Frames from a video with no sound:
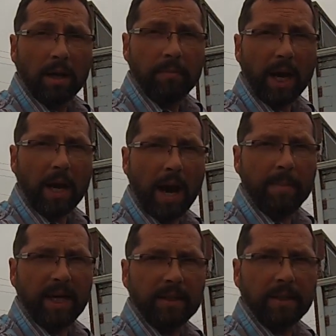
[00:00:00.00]
give me a
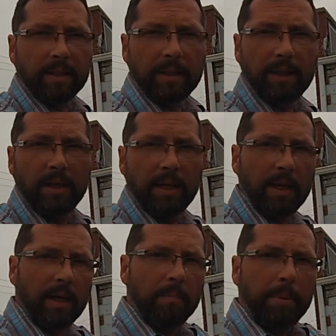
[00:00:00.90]
comment
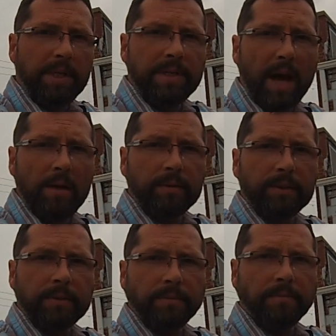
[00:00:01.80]
peace out